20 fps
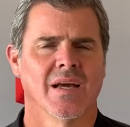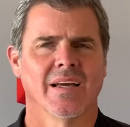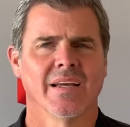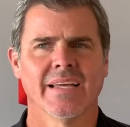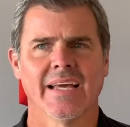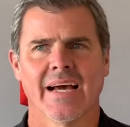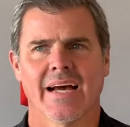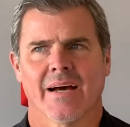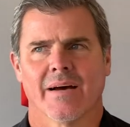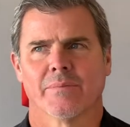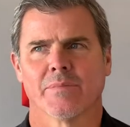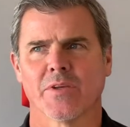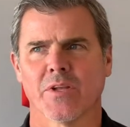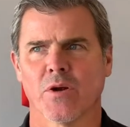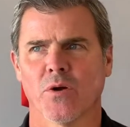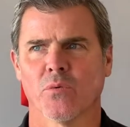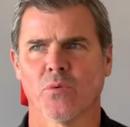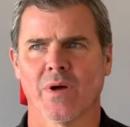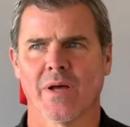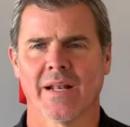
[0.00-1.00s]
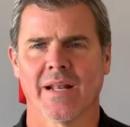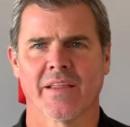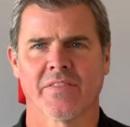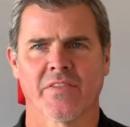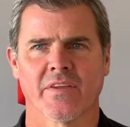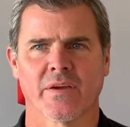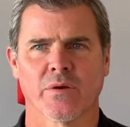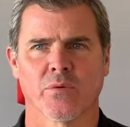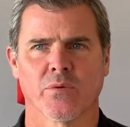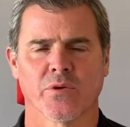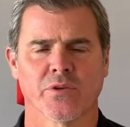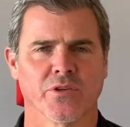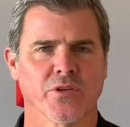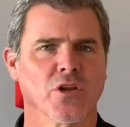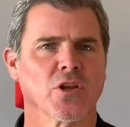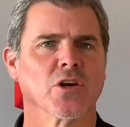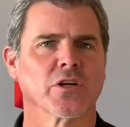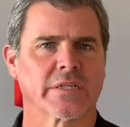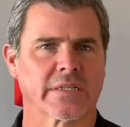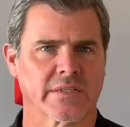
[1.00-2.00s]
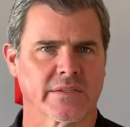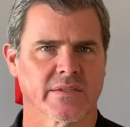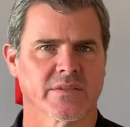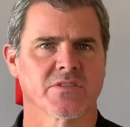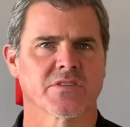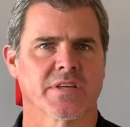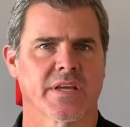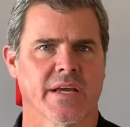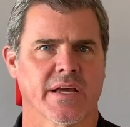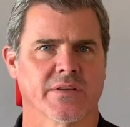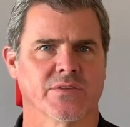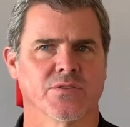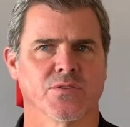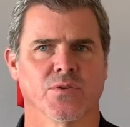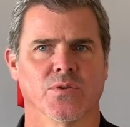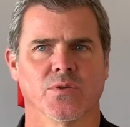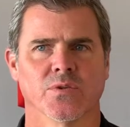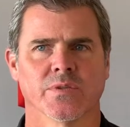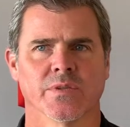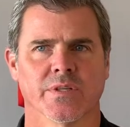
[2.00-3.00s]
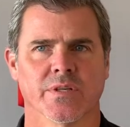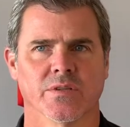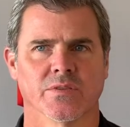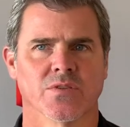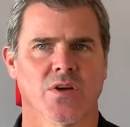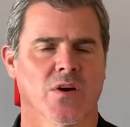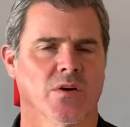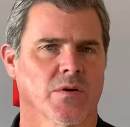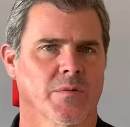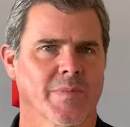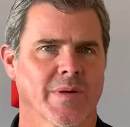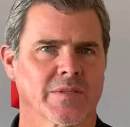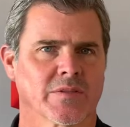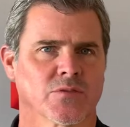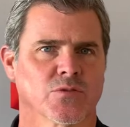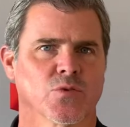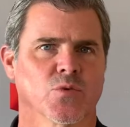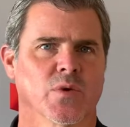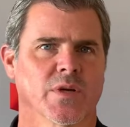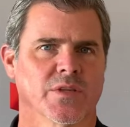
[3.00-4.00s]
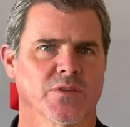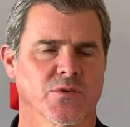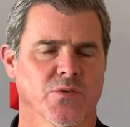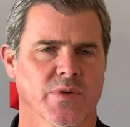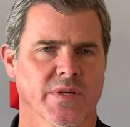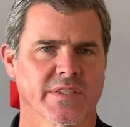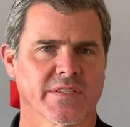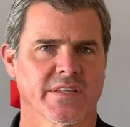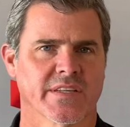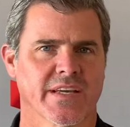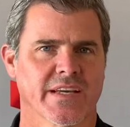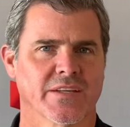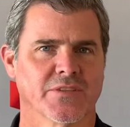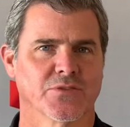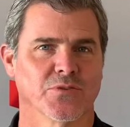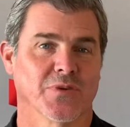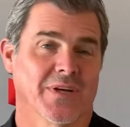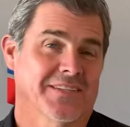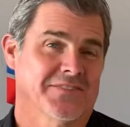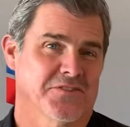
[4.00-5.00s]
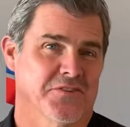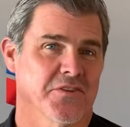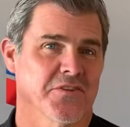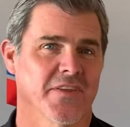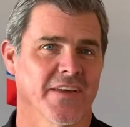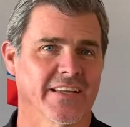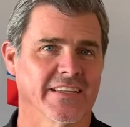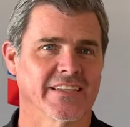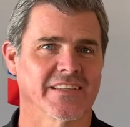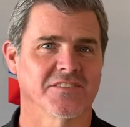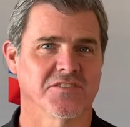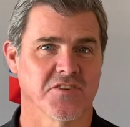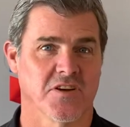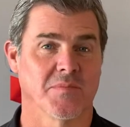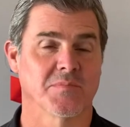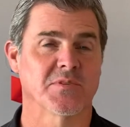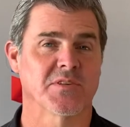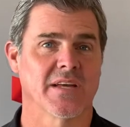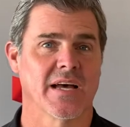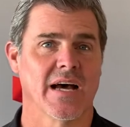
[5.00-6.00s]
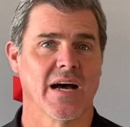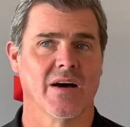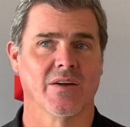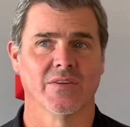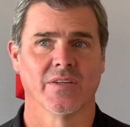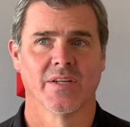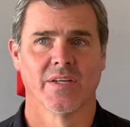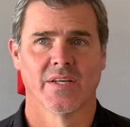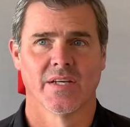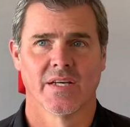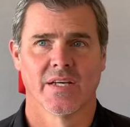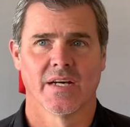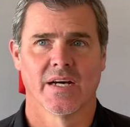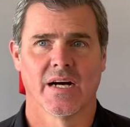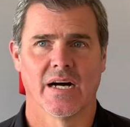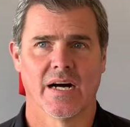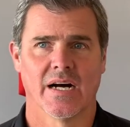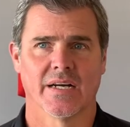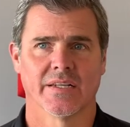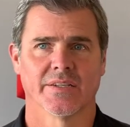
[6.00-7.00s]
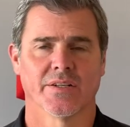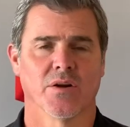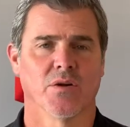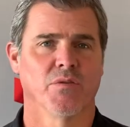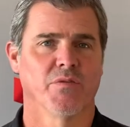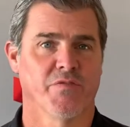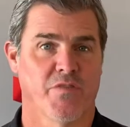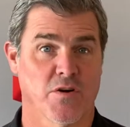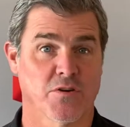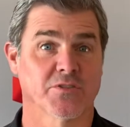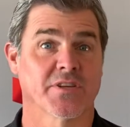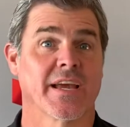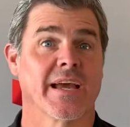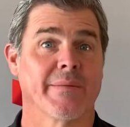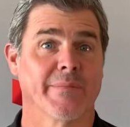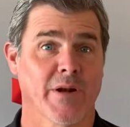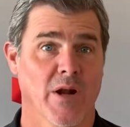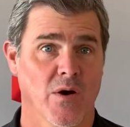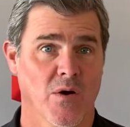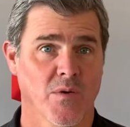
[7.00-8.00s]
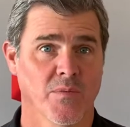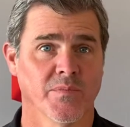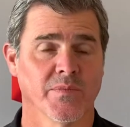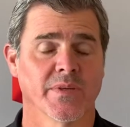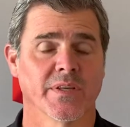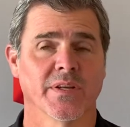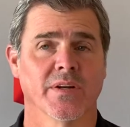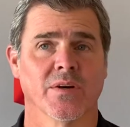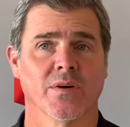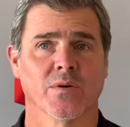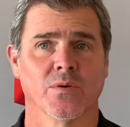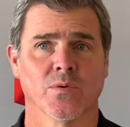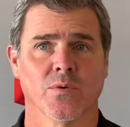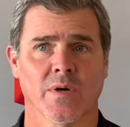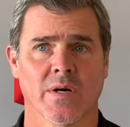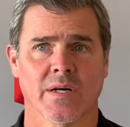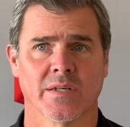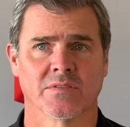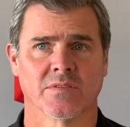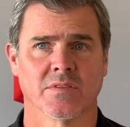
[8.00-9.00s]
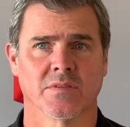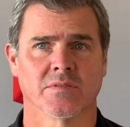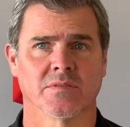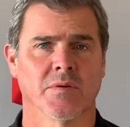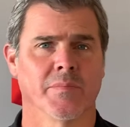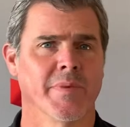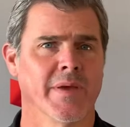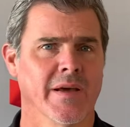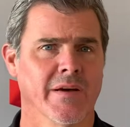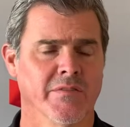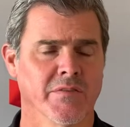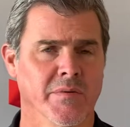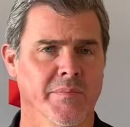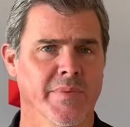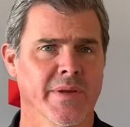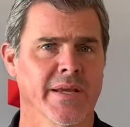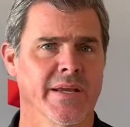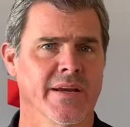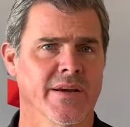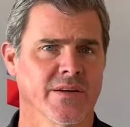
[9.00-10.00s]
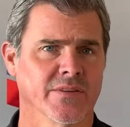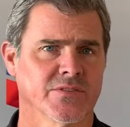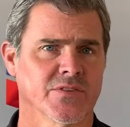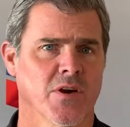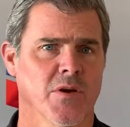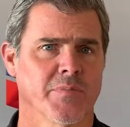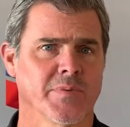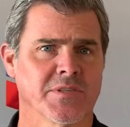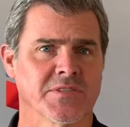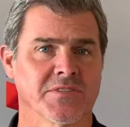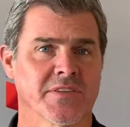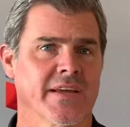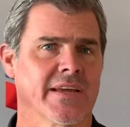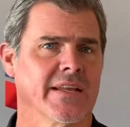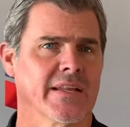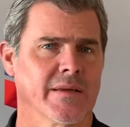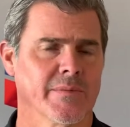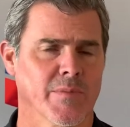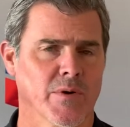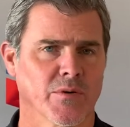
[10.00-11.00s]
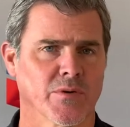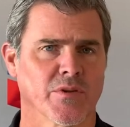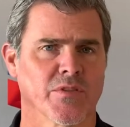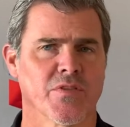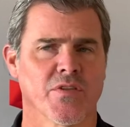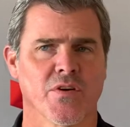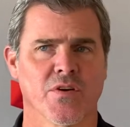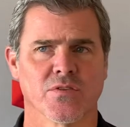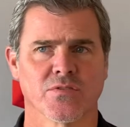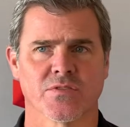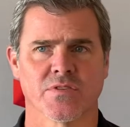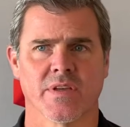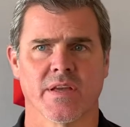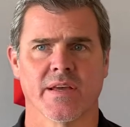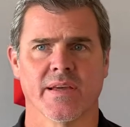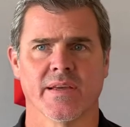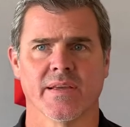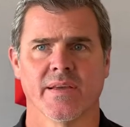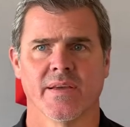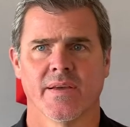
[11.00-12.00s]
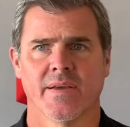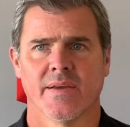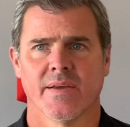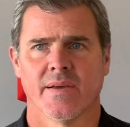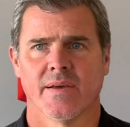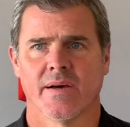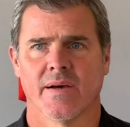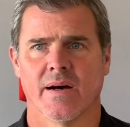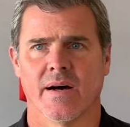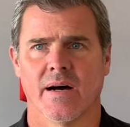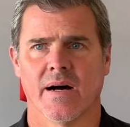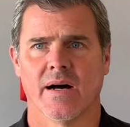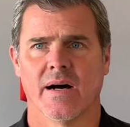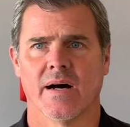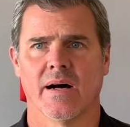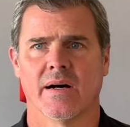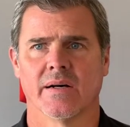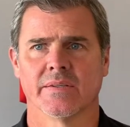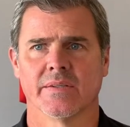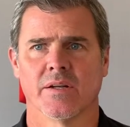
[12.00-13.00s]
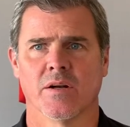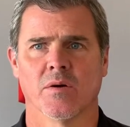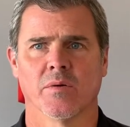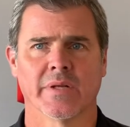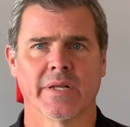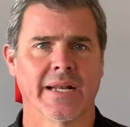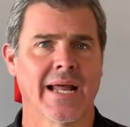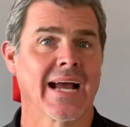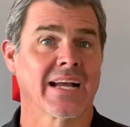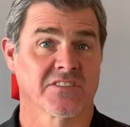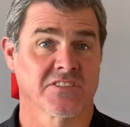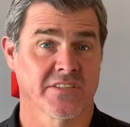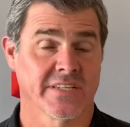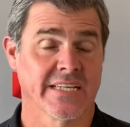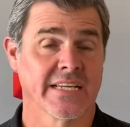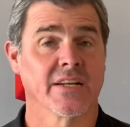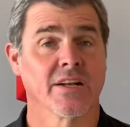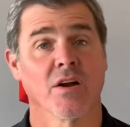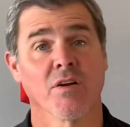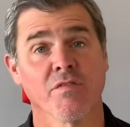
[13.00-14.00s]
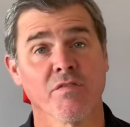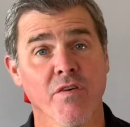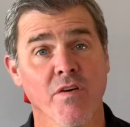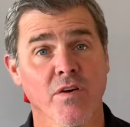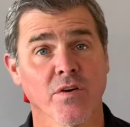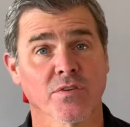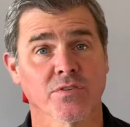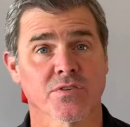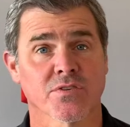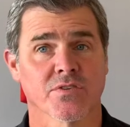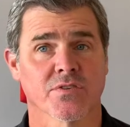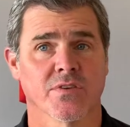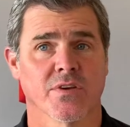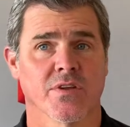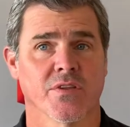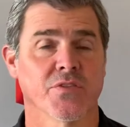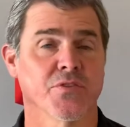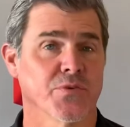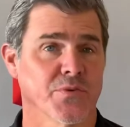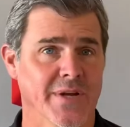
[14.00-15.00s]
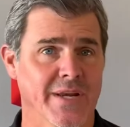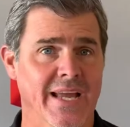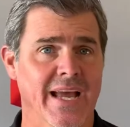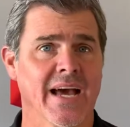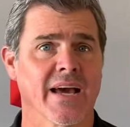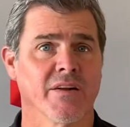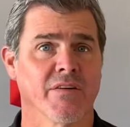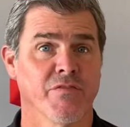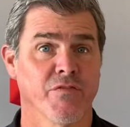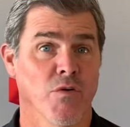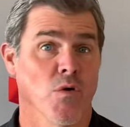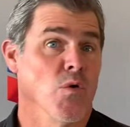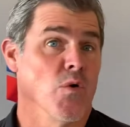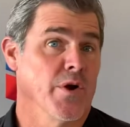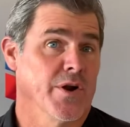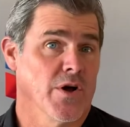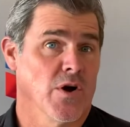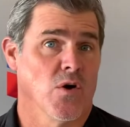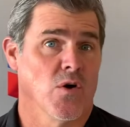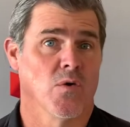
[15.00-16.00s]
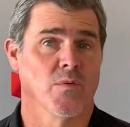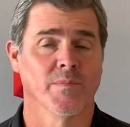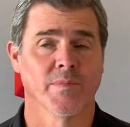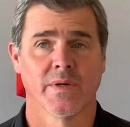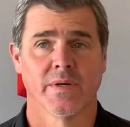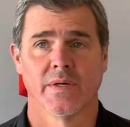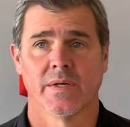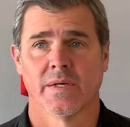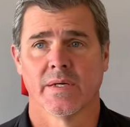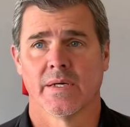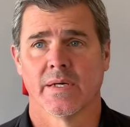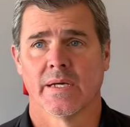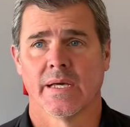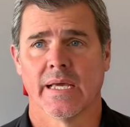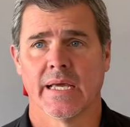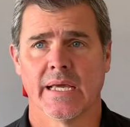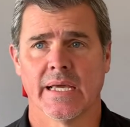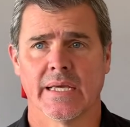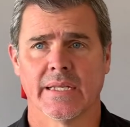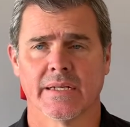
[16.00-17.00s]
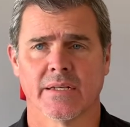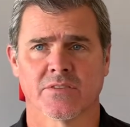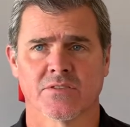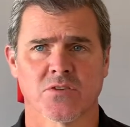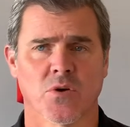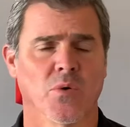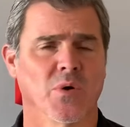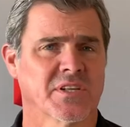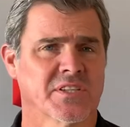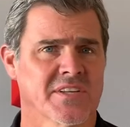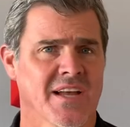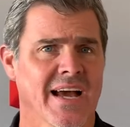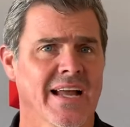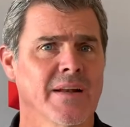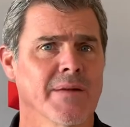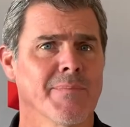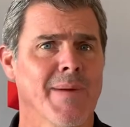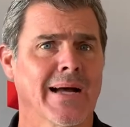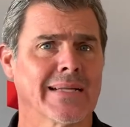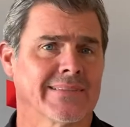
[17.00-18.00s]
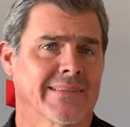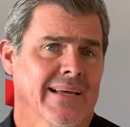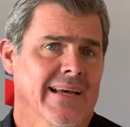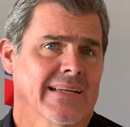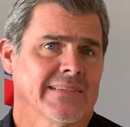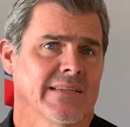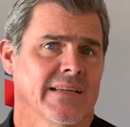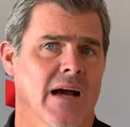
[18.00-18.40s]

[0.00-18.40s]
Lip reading: Yeah, you know, and I think when you look at the schedule, you know, talking about the 2020 schedule, that's the thing that jumps out. You know, the first game at home, you know, to be able to be here in Turpin Stadium on a Thursday, you know, and actually getting our first three out of four at home. And so we're excited about that.